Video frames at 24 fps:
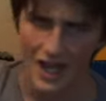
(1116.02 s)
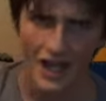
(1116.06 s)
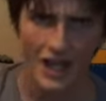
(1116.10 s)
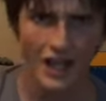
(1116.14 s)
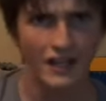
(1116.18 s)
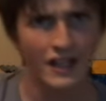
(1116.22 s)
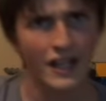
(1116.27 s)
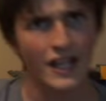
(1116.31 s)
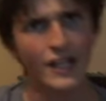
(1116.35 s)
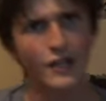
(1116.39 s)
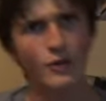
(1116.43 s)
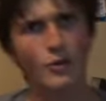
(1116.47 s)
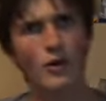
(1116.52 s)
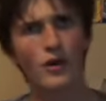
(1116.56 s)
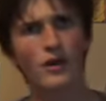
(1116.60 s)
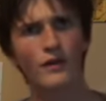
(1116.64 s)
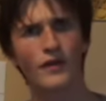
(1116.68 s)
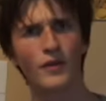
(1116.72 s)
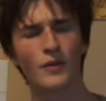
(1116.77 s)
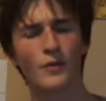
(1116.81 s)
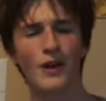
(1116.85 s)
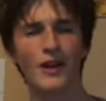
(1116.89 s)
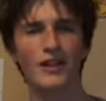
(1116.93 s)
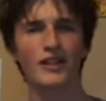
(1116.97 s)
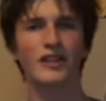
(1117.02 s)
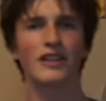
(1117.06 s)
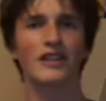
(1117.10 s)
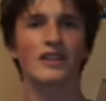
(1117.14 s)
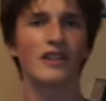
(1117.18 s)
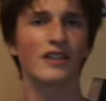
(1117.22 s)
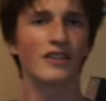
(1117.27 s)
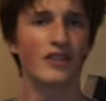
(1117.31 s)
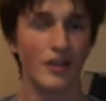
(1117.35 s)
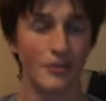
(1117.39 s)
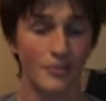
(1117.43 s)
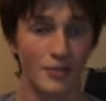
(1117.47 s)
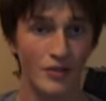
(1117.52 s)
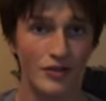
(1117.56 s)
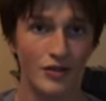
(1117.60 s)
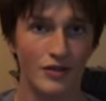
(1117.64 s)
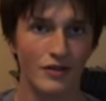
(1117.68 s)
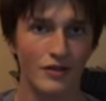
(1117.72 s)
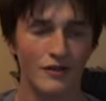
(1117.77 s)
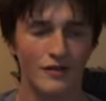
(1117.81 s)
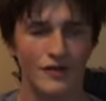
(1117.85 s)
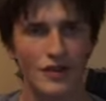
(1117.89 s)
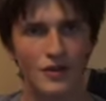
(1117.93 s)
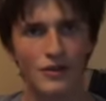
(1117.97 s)
Thank you all for watching this episode
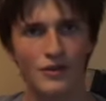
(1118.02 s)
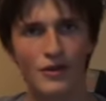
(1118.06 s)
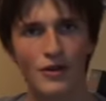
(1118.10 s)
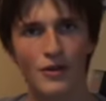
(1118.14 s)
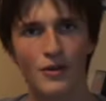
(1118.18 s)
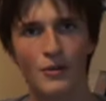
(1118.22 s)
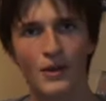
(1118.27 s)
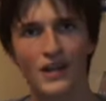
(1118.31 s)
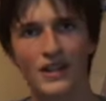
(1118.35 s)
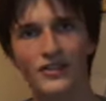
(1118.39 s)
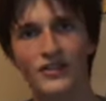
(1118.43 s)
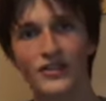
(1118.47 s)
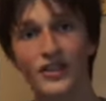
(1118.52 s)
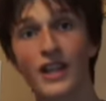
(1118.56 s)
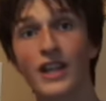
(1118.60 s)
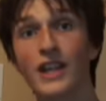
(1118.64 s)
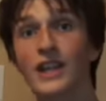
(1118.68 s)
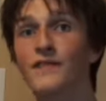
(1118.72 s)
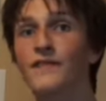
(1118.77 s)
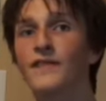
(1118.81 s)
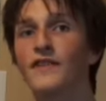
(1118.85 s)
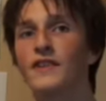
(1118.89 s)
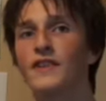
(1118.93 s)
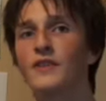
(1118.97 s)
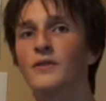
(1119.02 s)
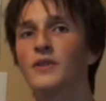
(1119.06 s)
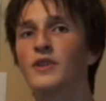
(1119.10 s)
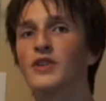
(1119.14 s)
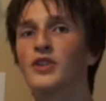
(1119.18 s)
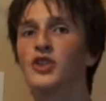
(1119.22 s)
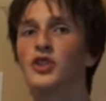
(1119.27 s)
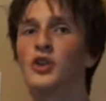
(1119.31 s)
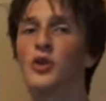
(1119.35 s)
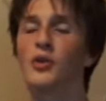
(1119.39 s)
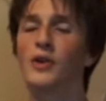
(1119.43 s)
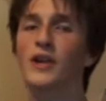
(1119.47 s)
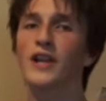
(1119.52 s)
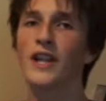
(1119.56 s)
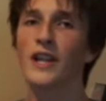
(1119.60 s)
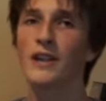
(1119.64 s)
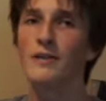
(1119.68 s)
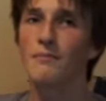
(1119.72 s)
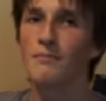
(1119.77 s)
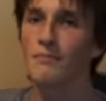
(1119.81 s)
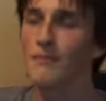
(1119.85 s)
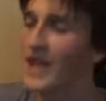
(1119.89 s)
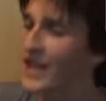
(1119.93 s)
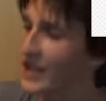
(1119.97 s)
of Logo Wednesday. If you enjoyed it,
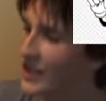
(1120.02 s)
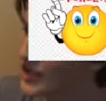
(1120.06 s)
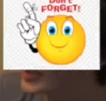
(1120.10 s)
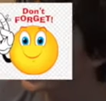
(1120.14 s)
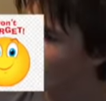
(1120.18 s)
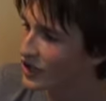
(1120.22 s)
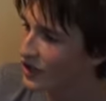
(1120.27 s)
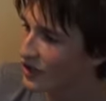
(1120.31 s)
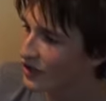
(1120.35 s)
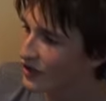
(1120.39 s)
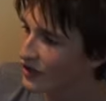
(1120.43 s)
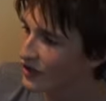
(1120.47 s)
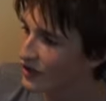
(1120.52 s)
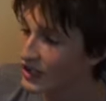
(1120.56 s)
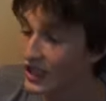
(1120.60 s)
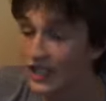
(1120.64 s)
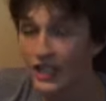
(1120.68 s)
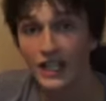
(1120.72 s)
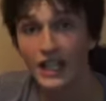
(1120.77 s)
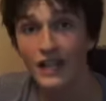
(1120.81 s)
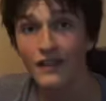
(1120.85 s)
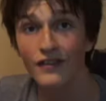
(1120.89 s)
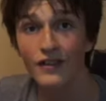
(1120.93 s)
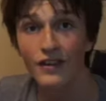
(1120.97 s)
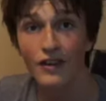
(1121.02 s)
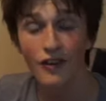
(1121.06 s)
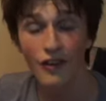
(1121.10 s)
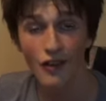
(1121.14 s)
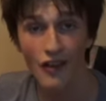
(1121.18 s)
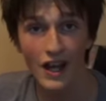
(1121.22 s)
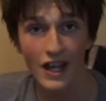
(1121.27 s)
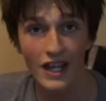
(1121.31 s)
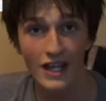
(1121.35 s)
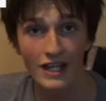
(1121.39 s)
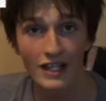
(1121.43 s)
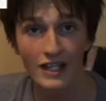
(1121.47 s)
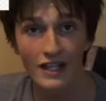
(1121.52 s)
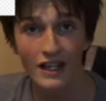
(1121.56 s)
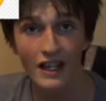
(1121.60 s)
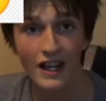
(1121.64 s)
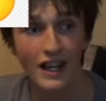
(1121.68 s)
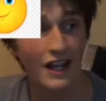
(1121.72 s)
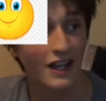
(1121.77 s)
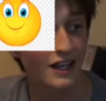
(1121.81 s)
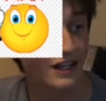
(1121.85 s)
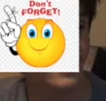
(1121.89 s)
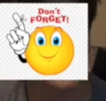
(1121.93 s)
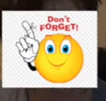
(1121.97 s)
make sure to give it a like.
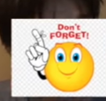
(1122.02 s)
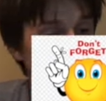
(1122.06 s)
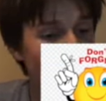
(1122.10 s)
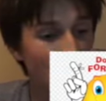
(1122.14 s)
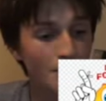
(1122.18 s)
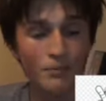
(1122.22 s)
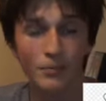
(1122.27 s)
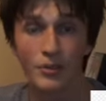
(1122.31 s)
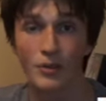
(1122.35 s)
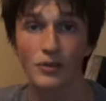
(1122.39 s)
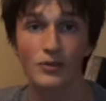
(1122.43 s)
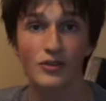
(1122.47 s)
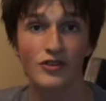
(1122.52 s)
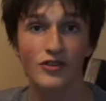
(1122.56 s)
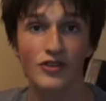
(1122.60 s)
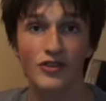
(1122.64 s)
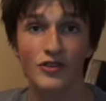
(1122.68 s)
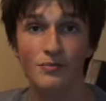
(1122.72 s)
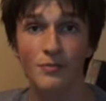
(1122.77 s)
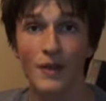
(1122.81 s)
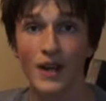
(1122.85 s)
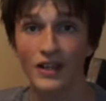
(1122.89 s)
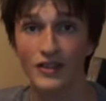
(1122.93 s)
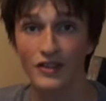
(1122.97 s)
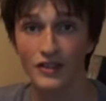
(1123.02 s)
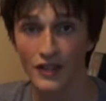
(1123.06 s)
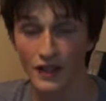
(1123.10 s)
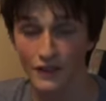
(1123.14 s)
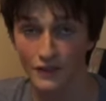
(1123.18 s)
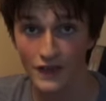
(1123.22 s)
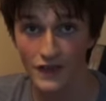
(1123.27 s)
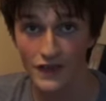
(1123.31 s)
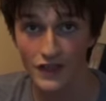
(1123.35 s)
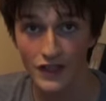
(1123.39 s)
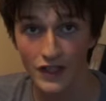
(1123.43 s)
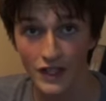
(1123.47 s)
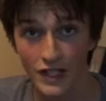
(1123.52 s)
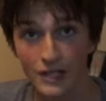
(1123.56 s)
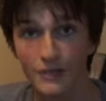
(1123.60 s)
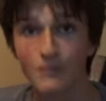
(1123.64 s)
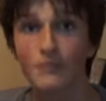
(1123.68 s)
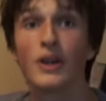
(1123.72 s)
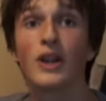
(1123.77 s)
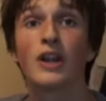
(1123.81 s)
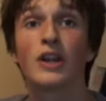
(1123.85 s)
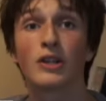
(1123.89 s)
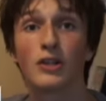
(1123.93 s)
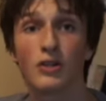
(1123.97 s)
That boosts my self-esteem
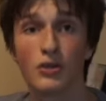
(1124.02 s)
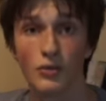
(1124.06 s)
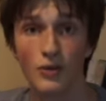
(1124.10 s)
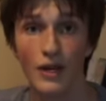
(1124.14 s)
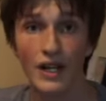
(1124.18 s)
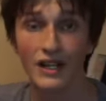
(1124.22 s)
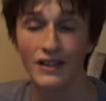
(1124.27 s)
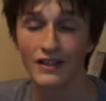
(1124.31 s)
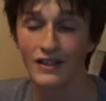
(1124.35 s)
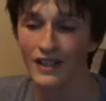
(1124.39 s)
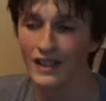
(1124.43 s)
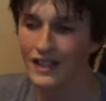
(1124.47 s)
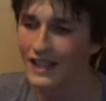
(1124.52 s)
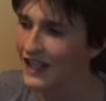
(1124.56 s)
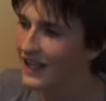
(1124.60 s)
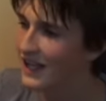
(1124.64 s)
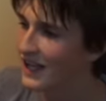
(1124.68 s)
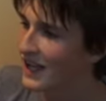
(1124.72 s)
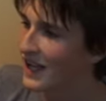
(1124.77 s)
greatly.